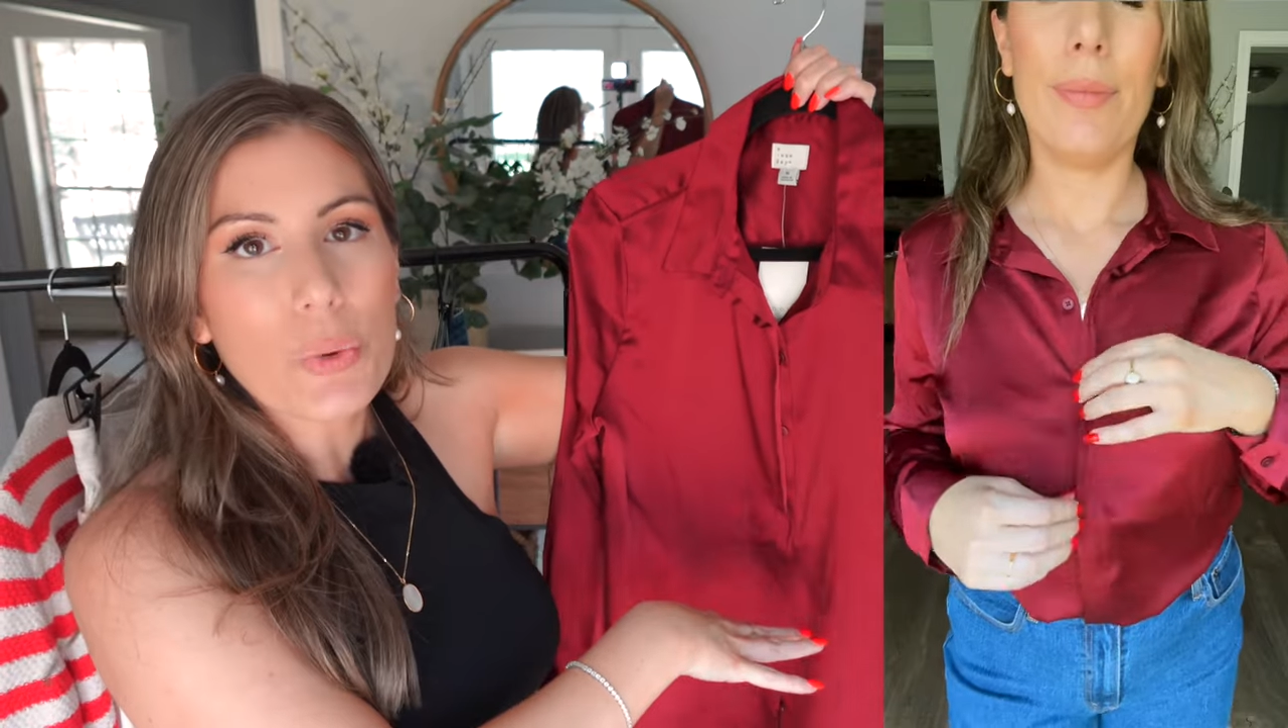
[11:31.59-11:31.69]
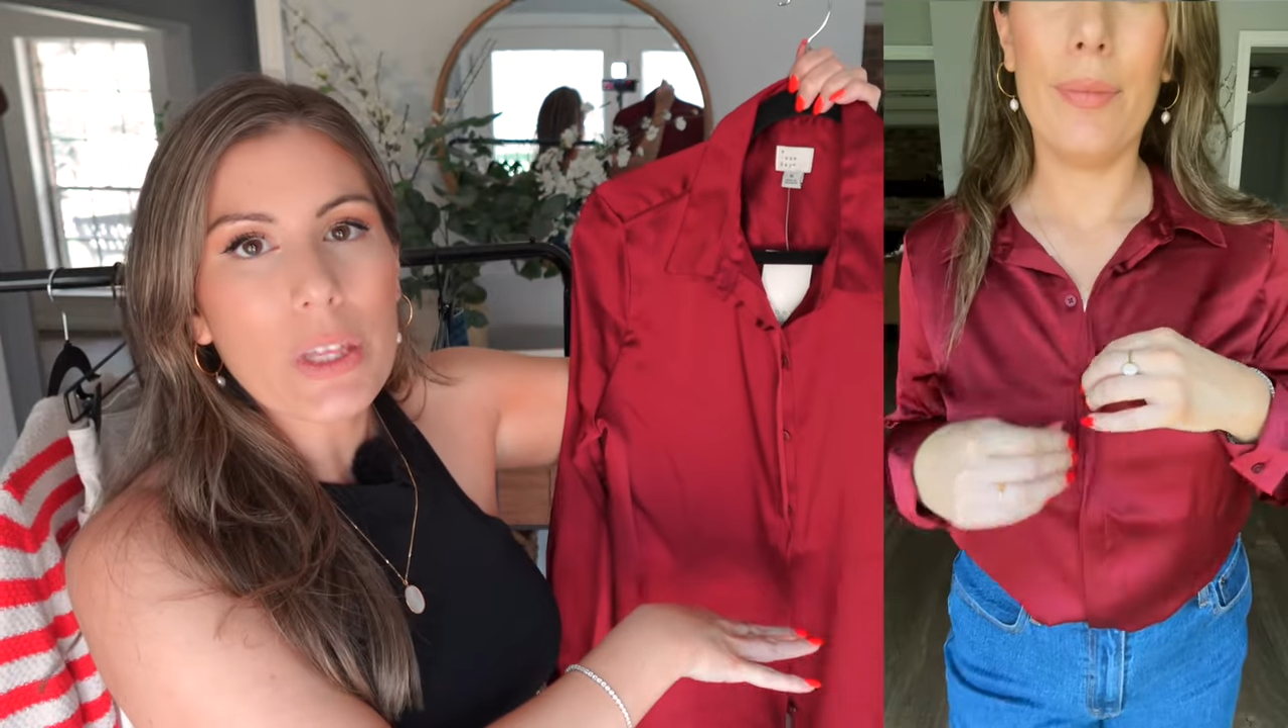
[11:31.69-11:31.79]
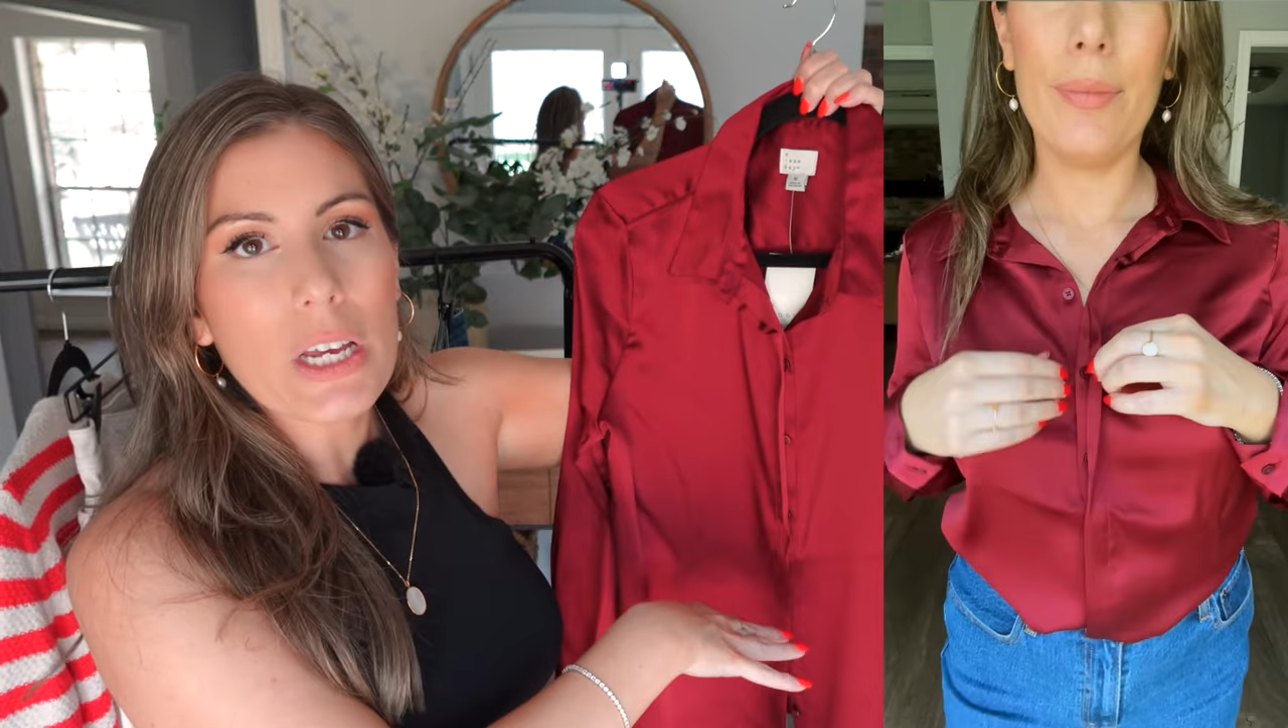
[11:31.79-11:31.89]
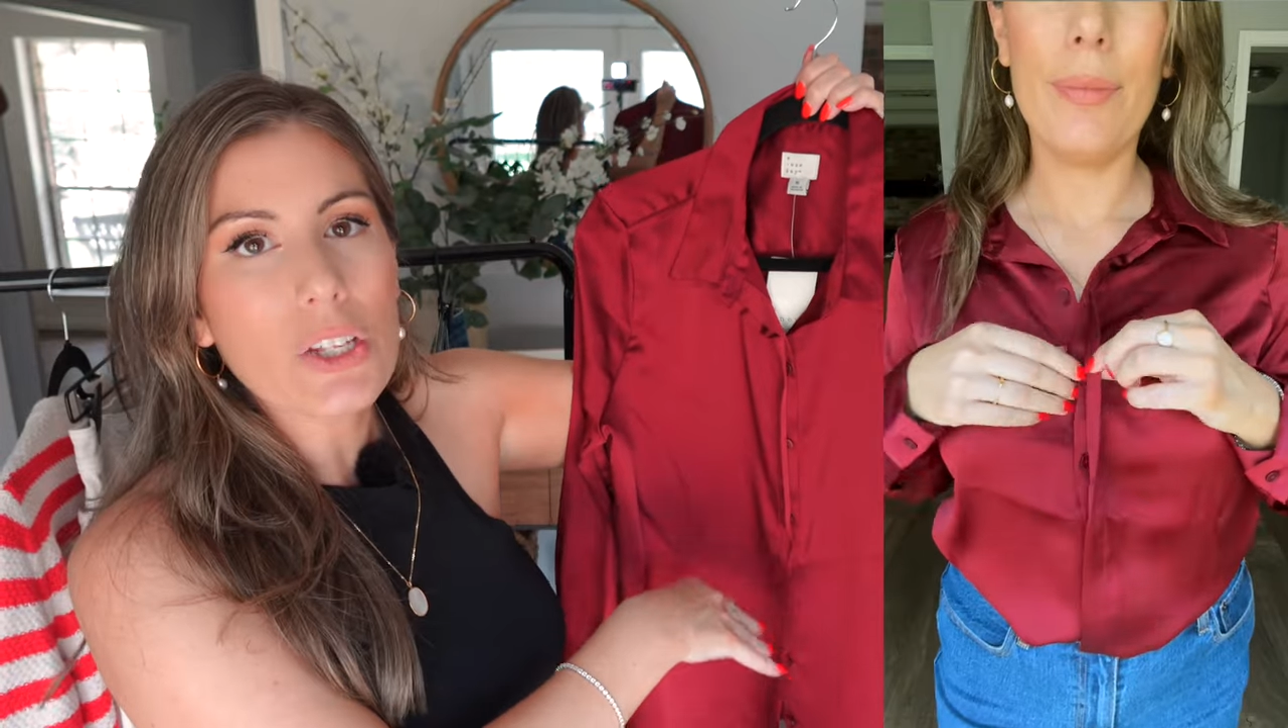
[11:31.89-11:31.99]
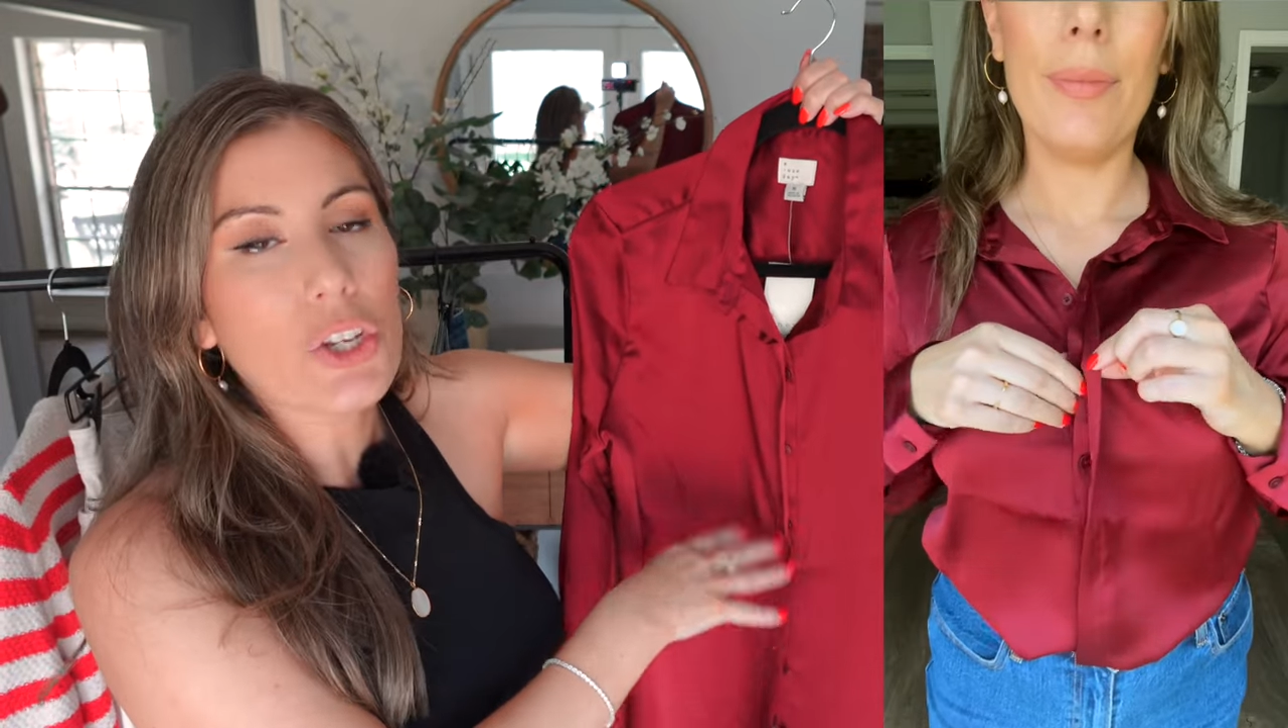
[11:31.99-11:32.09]
with
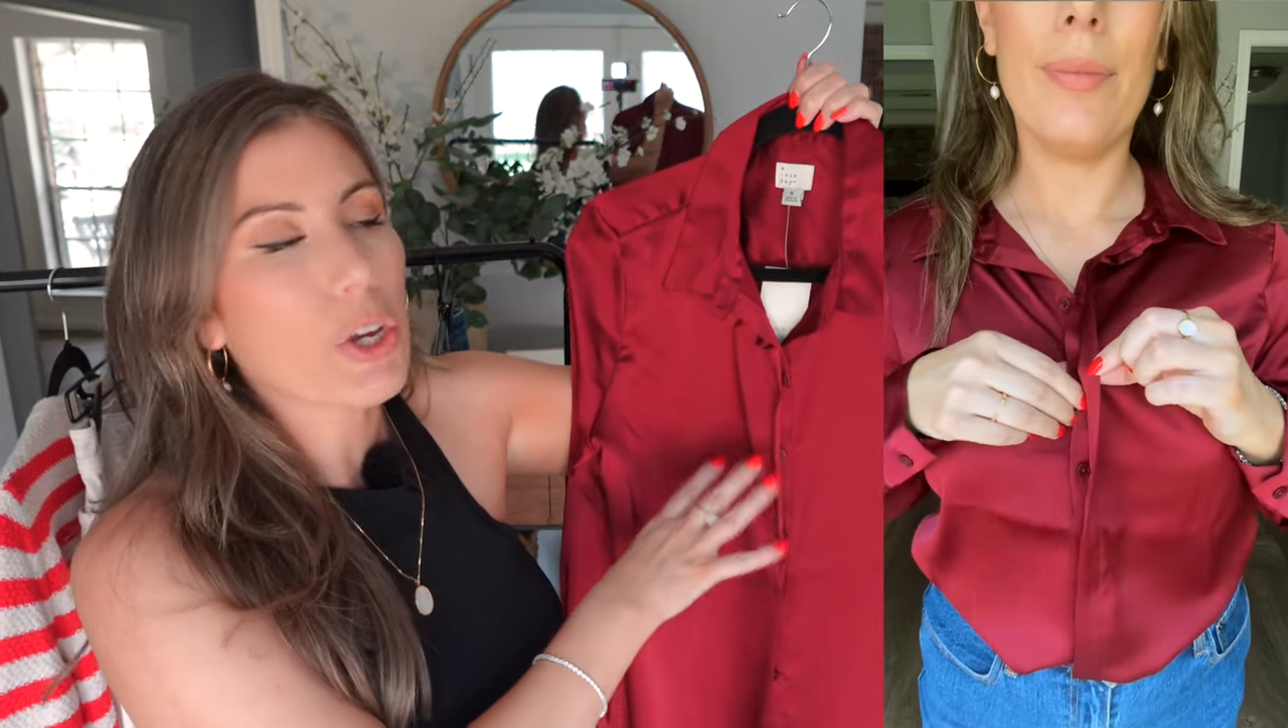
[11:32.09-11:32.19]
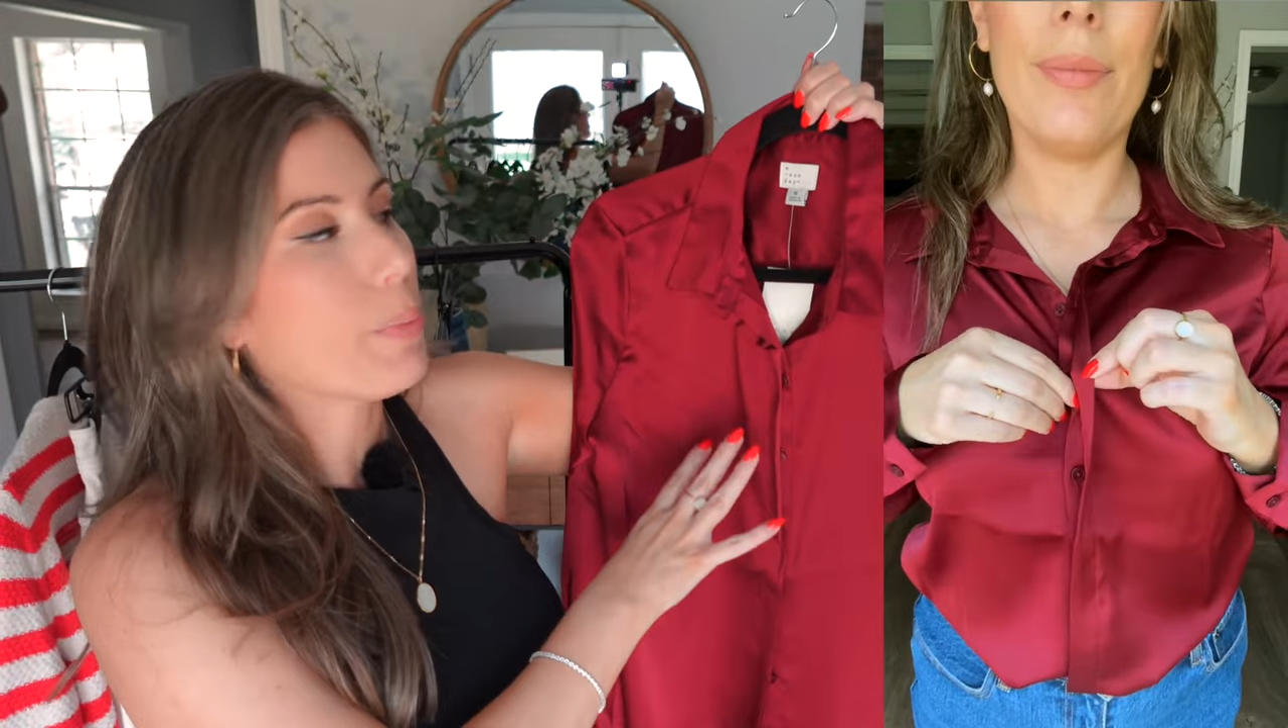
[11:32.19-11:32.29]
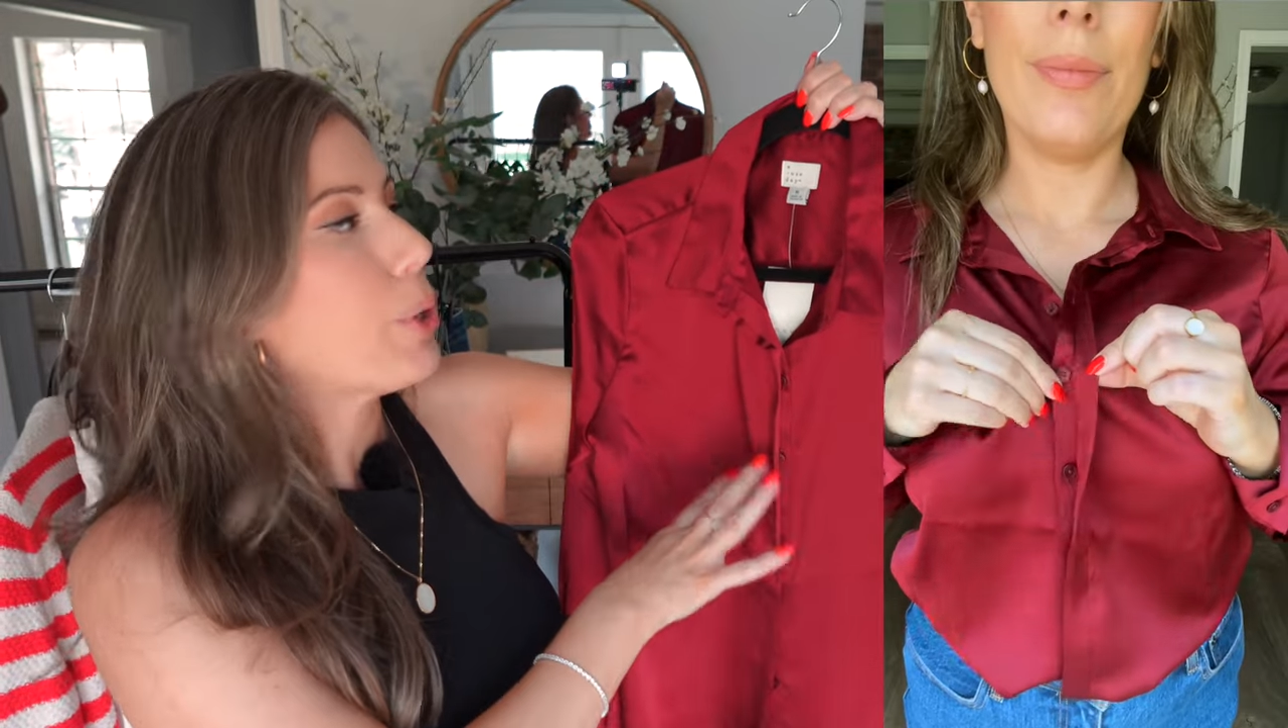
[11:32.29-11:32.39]
this, you could